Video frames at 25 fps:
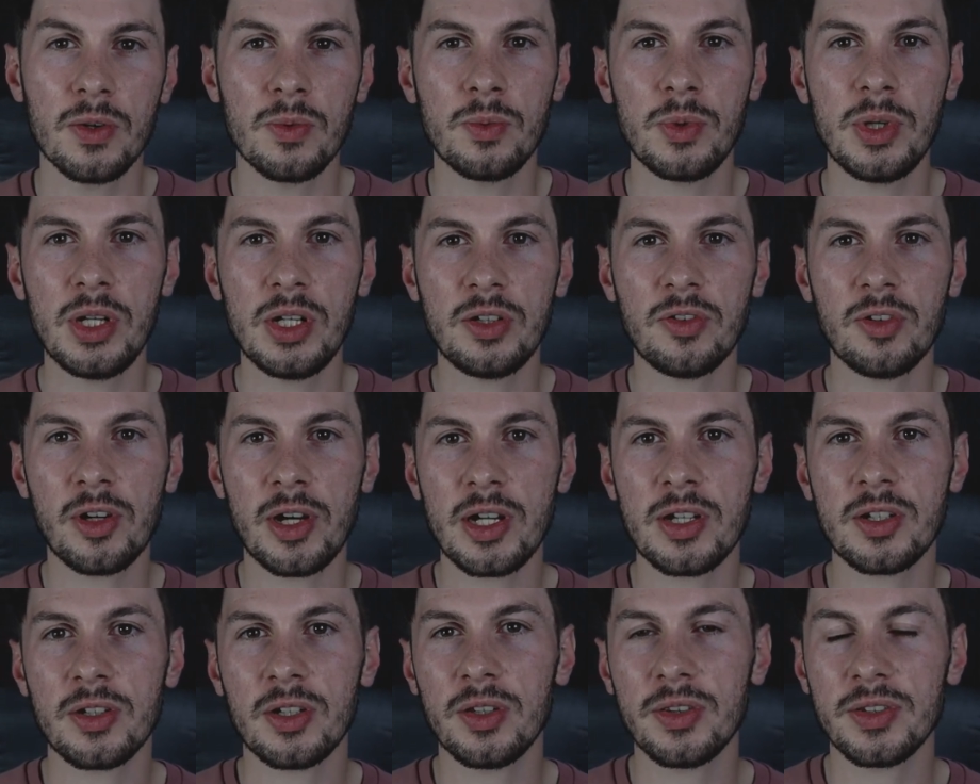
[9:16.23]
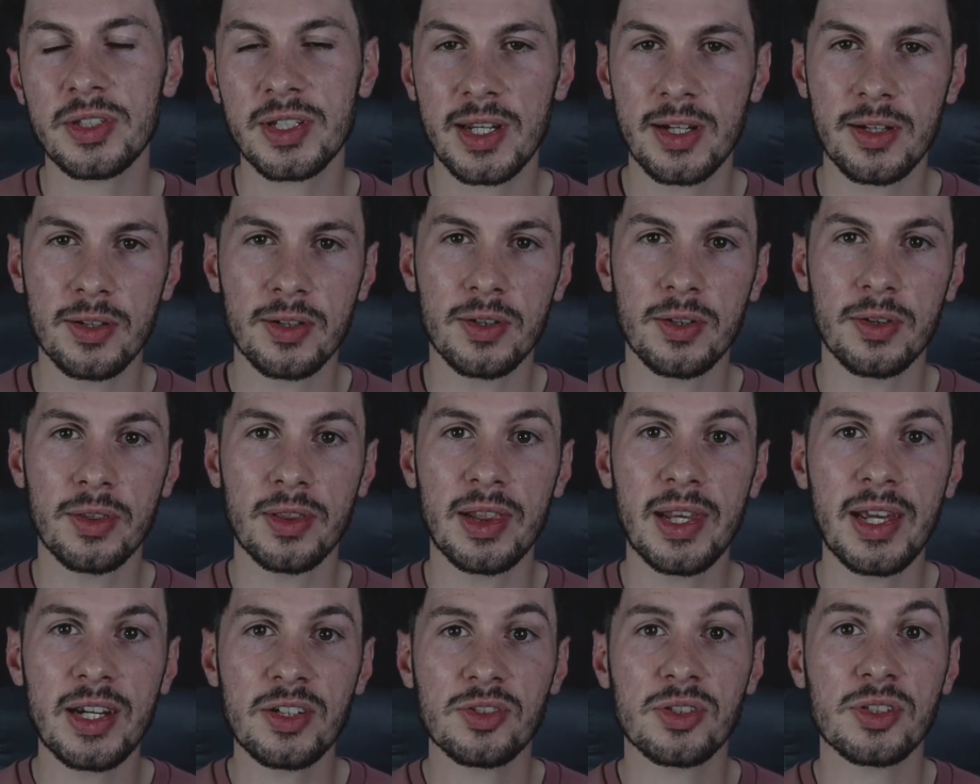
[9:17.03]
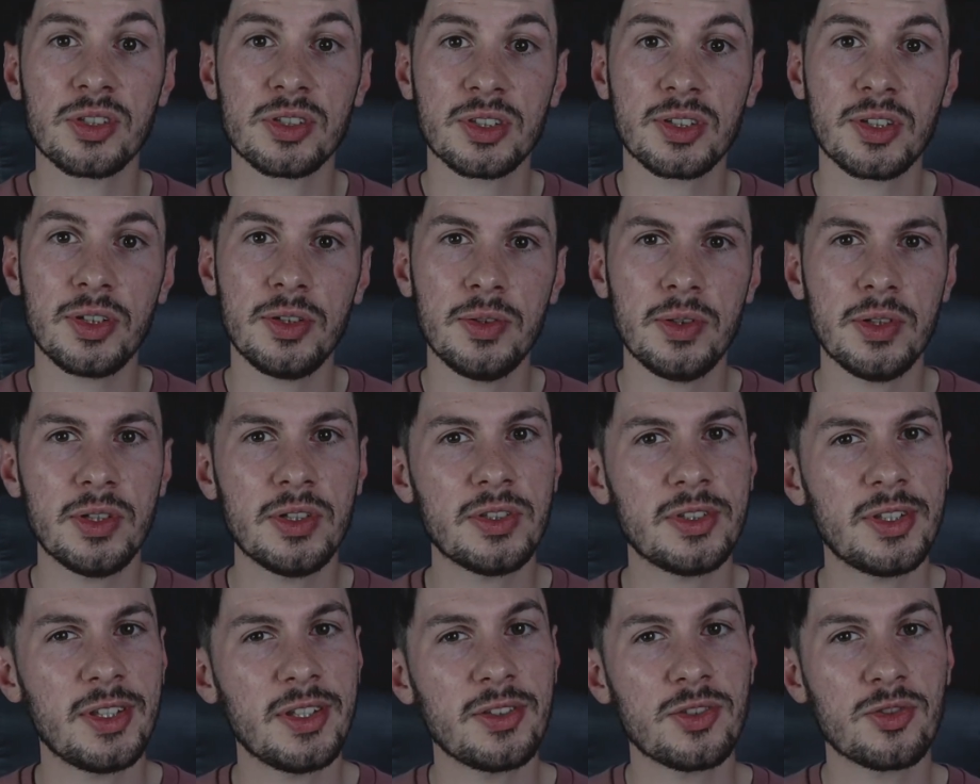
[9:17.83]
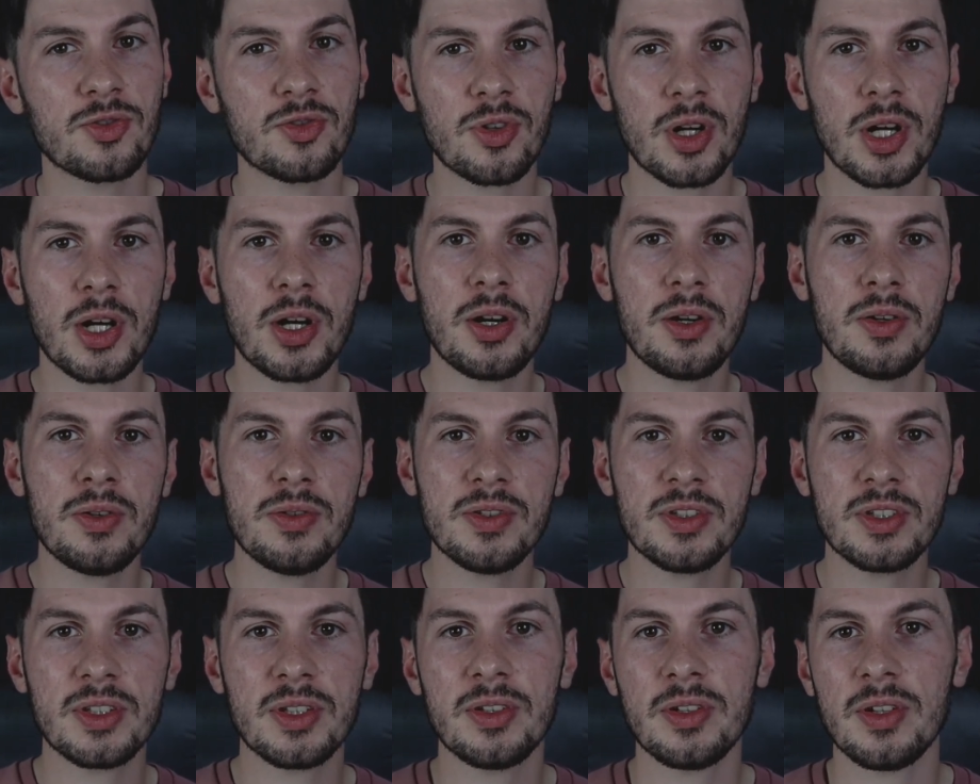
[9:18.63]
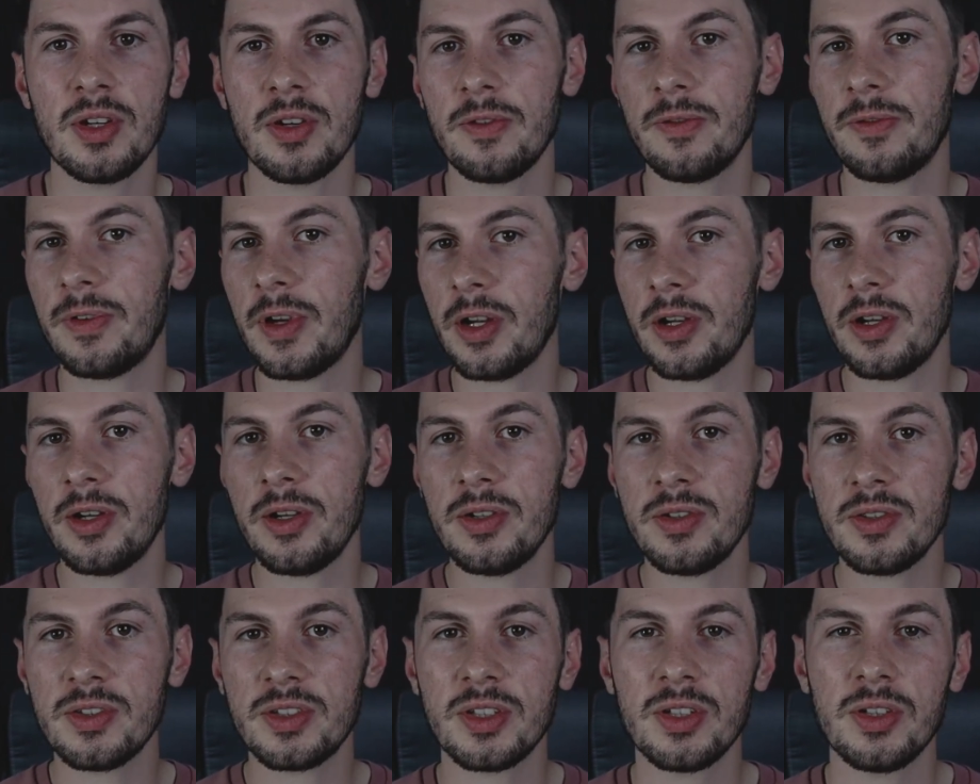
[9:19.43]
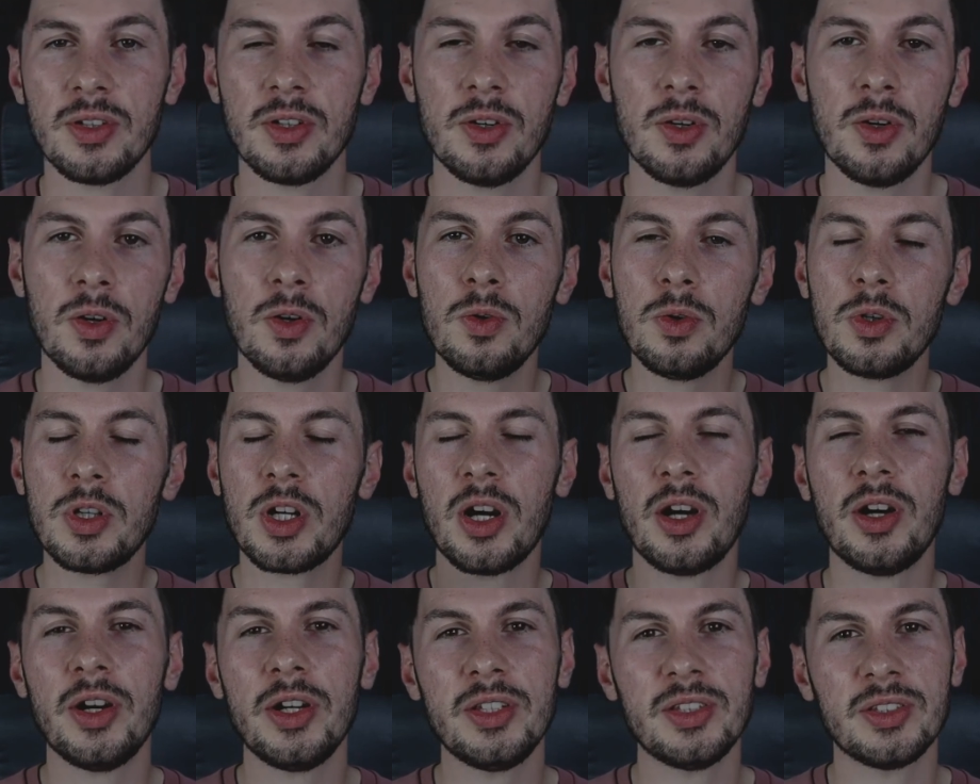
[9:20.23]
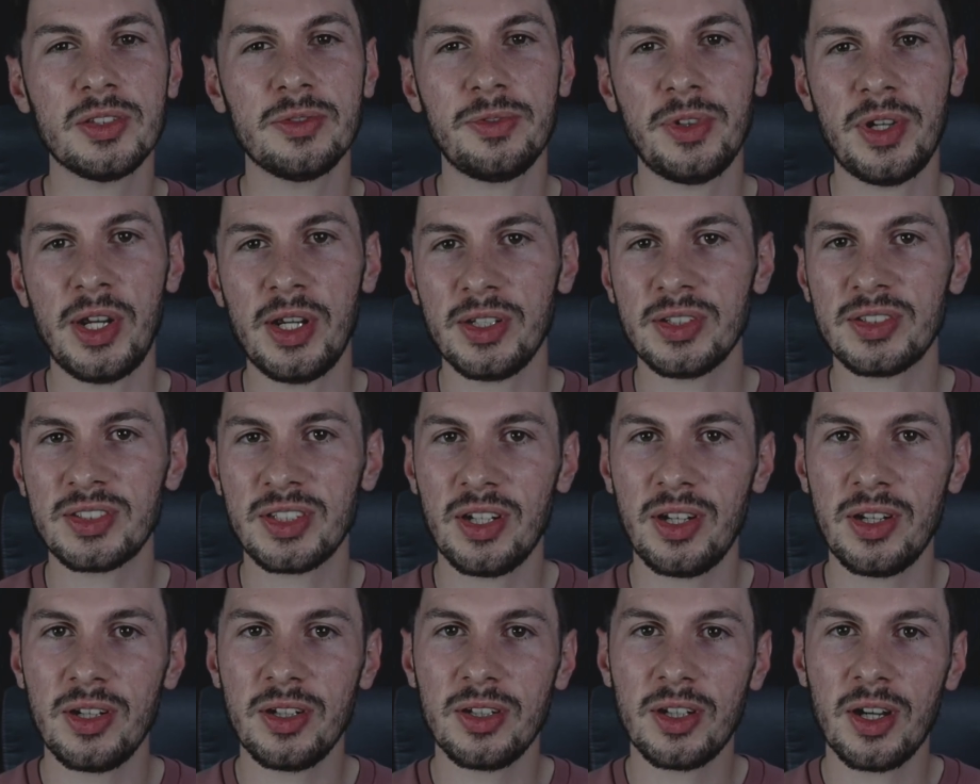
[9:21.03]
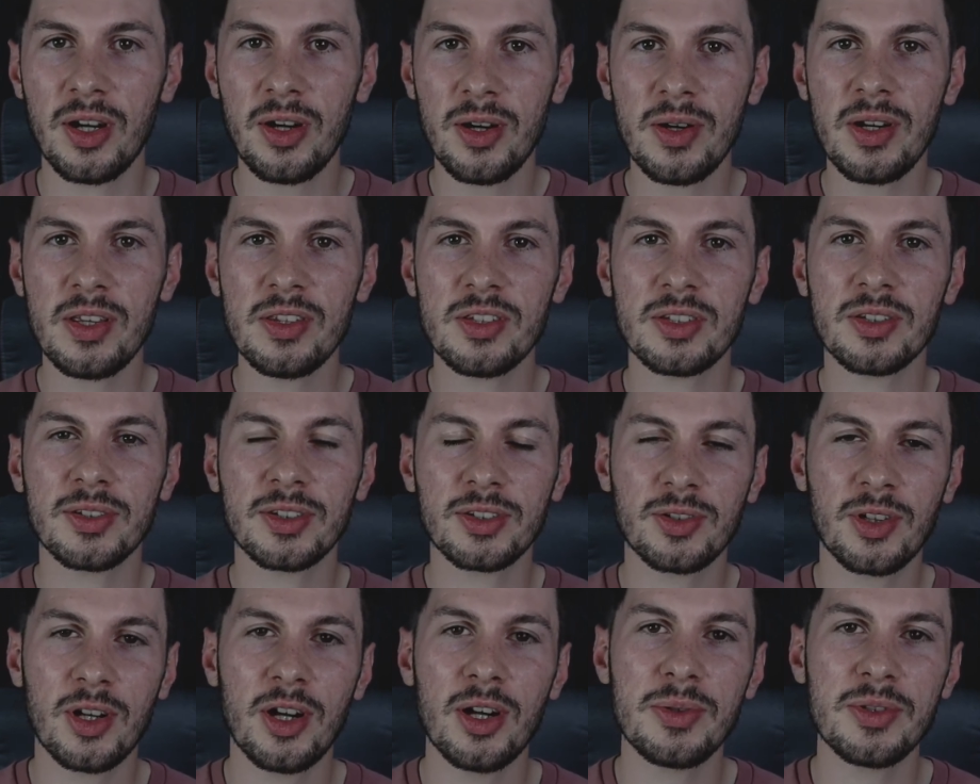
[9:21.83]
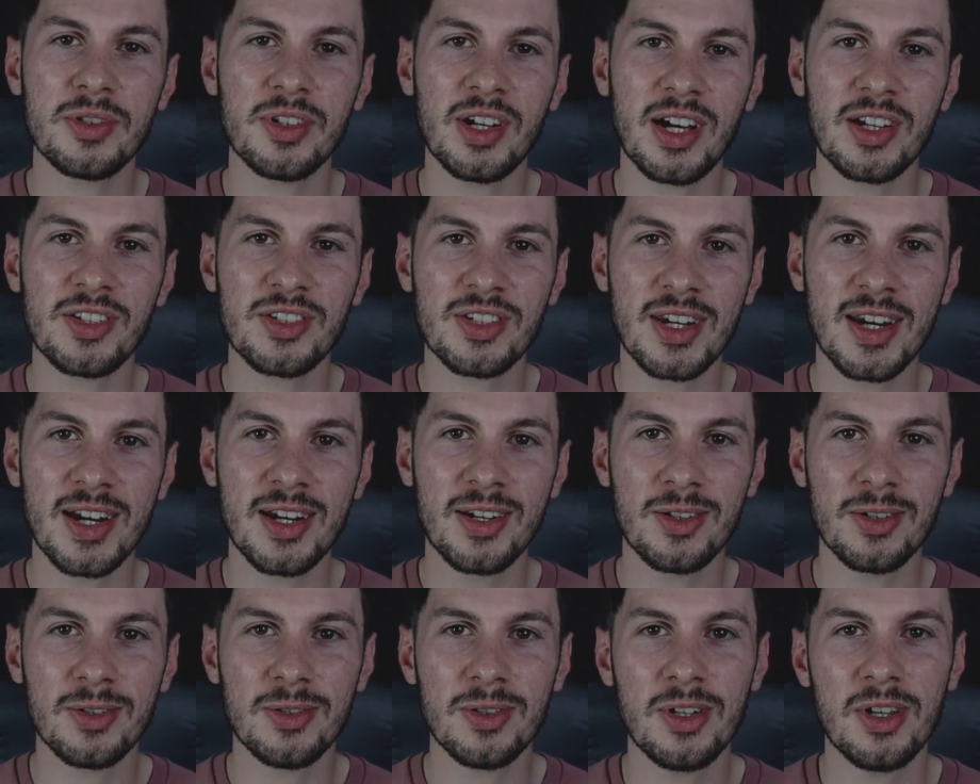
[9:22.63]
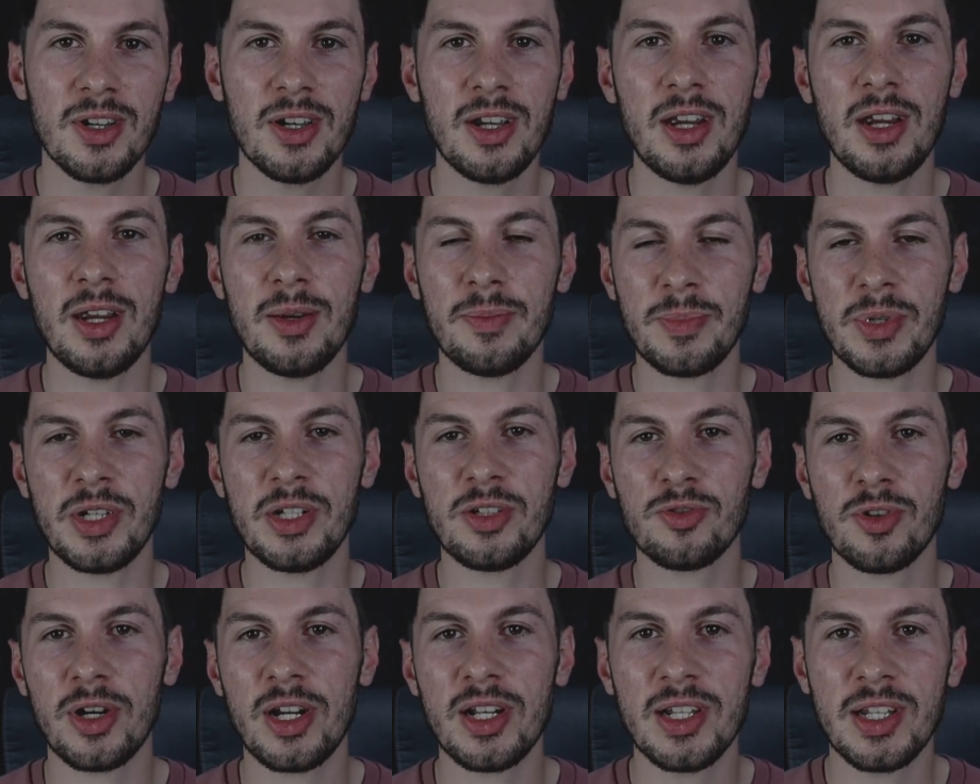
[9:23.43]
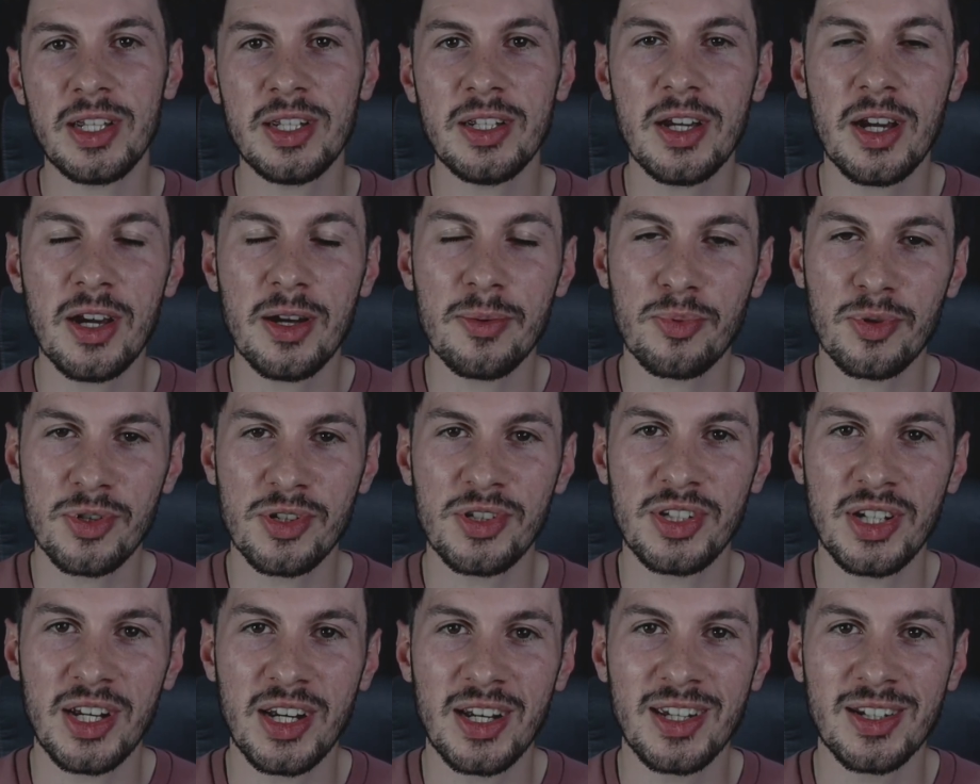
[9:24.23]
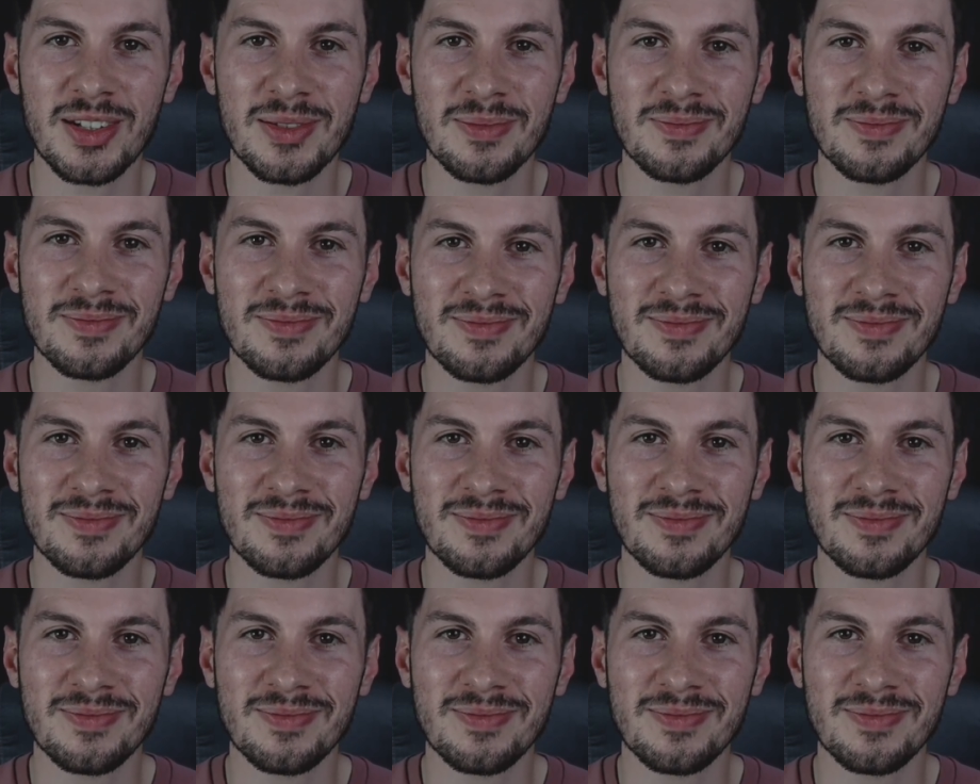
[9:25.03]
We create content on electric scooters, drones, phones, all kinds of things. So go and subscribe to our channel, it'd be greatly appreciated.